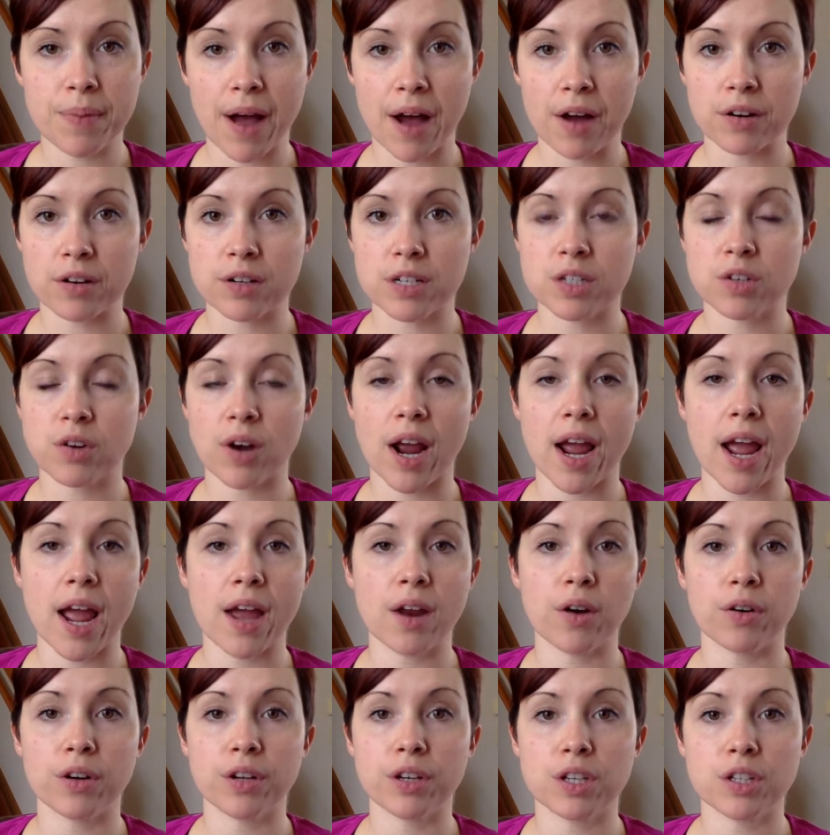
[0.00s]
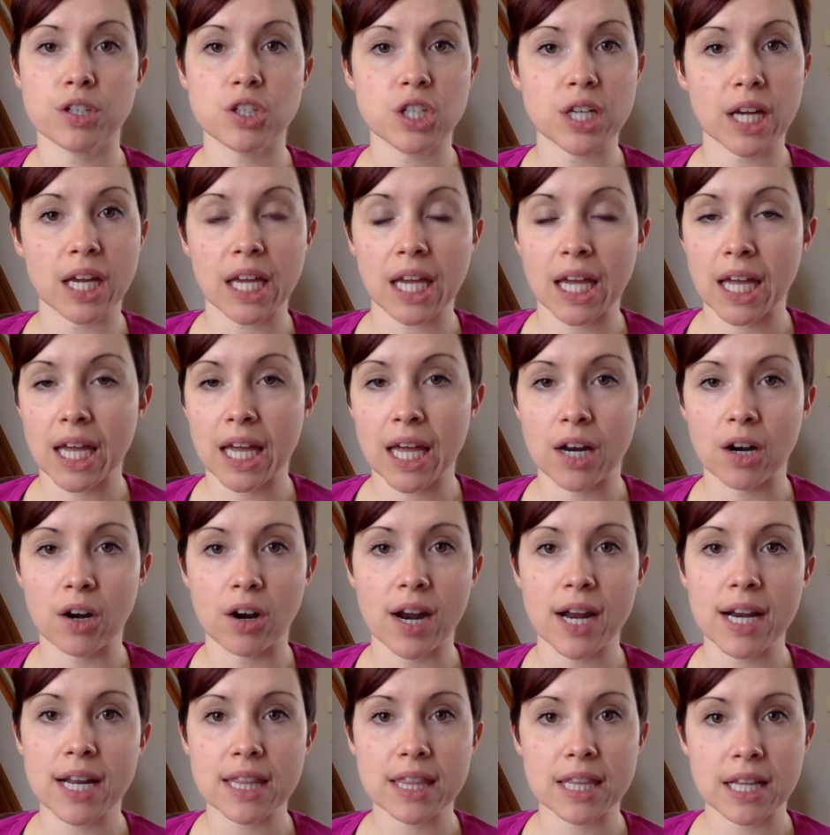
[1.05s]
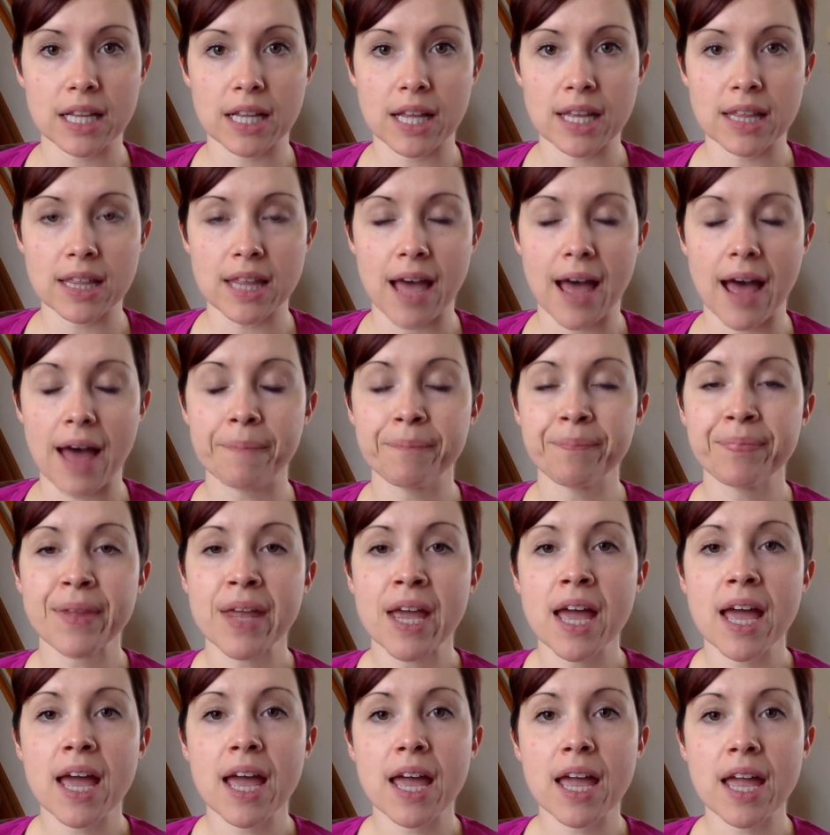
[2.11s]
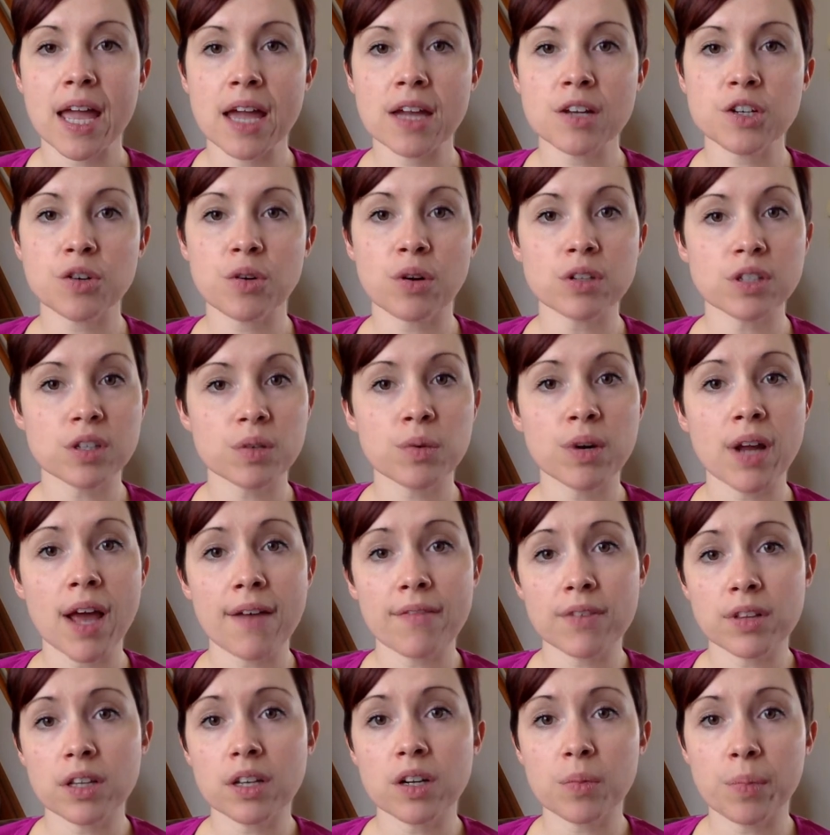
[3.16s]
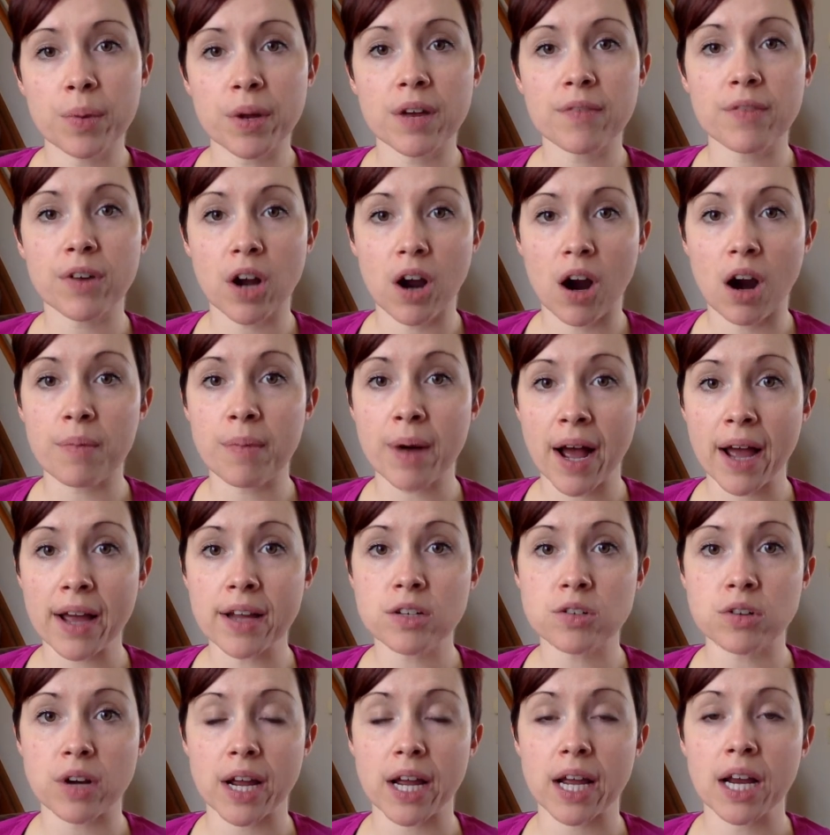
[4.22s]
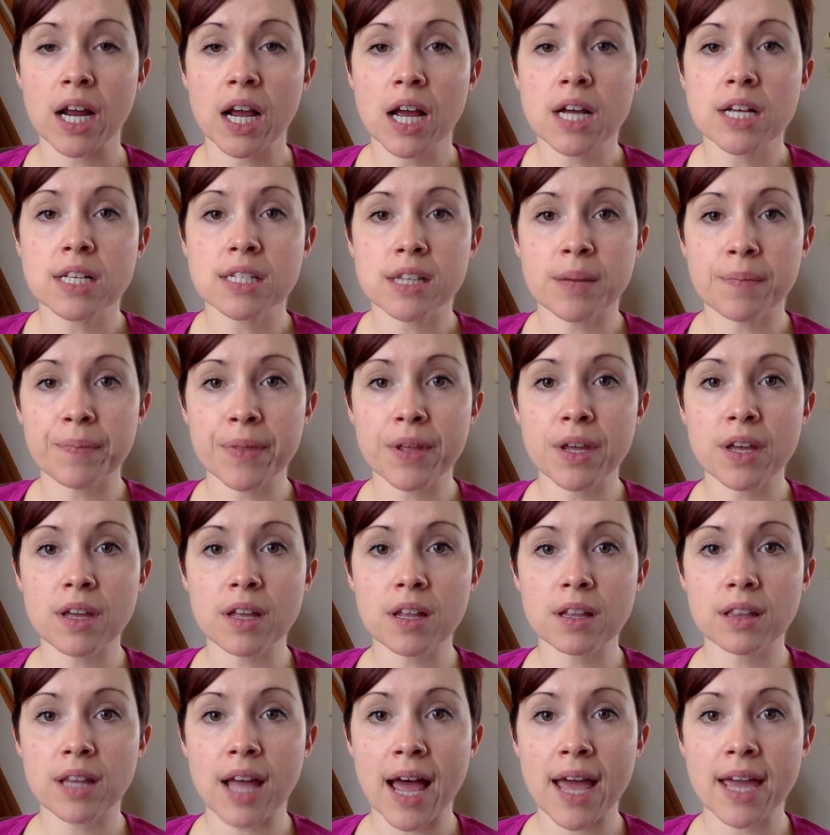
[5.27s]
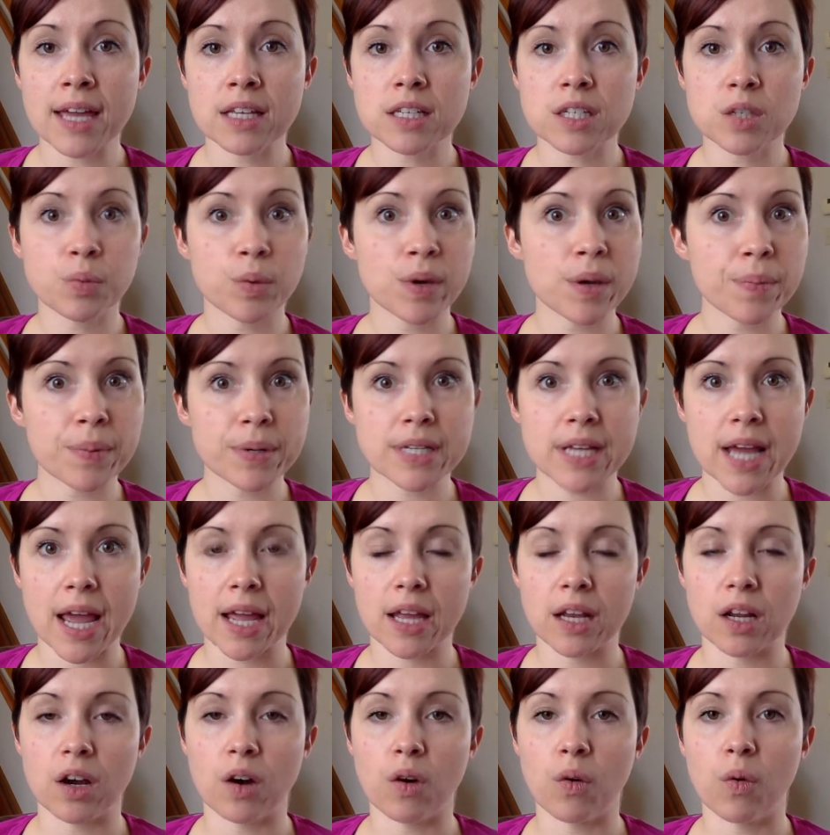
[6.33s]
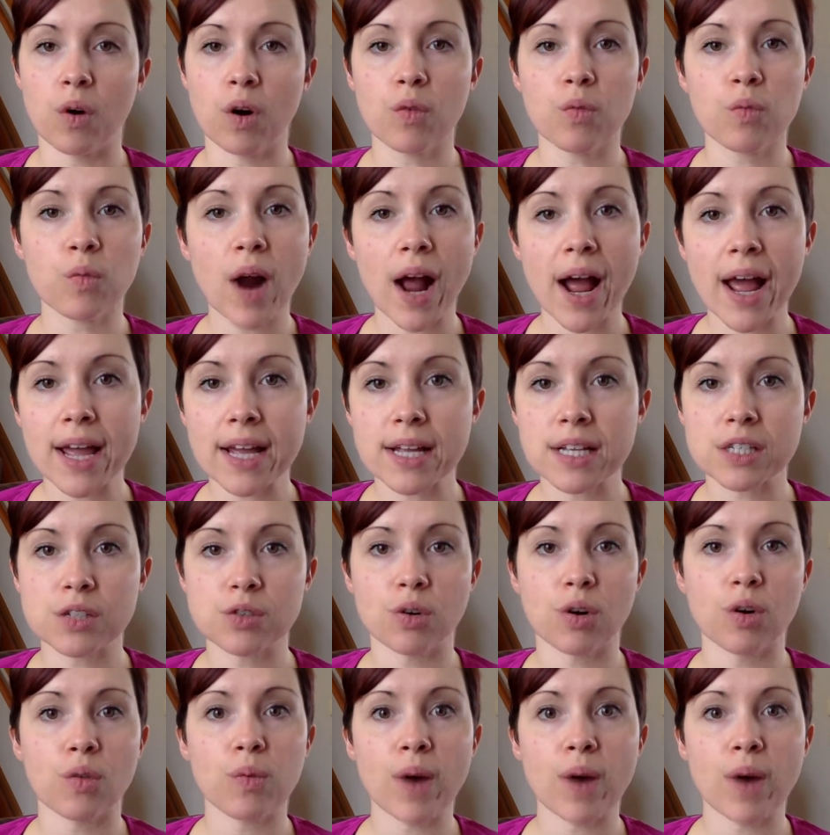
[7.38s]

powder is great, or you can chicken or anything like that. And you also want to have a little bit of a carbohydrate, something like sweet potato or rice